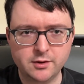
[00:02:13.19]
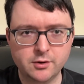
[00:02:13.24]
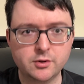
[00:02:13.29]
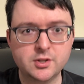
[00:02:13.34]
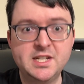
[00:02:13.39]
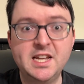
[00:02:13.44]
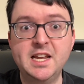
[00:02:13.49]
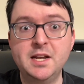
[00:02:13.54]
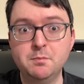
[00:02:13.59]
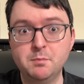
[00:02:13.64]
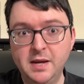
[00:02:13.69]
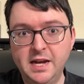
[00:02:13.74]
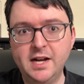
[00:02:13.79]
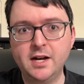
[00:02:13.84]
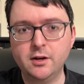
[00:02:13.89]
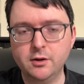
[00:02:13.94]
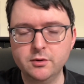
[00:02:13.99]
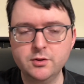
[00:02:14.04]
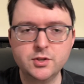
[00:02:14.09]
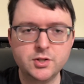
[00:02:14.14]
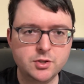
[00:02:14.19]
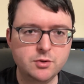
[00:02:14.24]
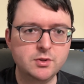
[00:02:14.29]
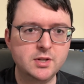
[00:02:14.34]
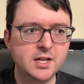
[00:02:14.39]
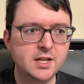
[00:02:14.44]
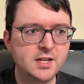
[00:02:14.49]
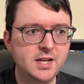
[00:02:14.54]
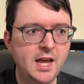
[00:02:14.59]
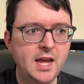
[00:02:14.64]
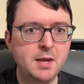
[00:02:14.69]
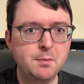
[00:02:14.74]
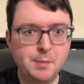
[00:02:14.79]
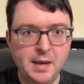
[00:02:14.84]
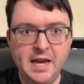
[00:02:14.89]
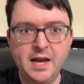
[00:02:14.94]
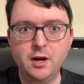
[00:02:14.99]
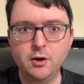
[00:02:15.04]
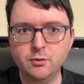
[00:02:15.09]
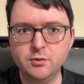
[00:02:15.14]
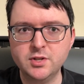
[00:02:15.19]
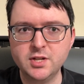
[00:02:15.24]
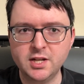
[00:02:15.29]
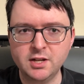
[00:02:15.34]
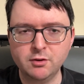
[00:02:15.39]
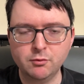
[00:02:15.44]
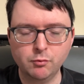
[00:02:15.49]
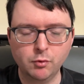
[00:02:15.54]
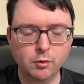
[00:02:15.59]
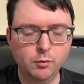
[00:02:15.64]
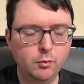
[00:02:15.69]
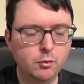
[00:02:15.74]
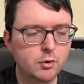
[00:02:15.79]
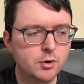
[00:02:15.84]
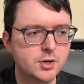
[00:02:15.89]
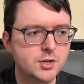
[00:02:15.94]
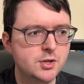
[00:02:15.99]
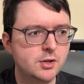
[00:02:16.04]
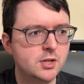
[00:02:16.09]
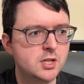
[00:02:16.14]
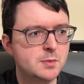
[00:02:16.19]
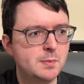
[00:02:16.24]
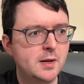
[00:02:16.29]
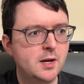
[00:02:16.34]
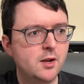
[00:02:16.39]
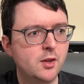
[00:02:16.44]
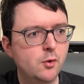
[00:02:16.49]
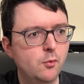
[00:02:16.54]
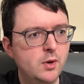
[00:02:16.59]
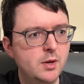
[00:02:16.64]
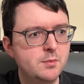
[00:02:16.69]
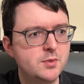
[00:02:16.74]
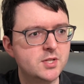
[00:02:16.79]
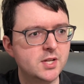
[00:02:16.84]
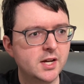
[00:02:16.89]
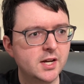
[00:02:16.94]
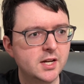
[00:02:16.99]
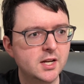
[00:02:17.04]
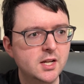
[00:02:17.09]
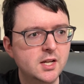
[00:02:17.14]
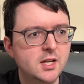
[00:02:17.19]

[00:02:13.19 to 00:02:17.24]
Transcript: or £10, you get a pound in rewards you can spend on the website.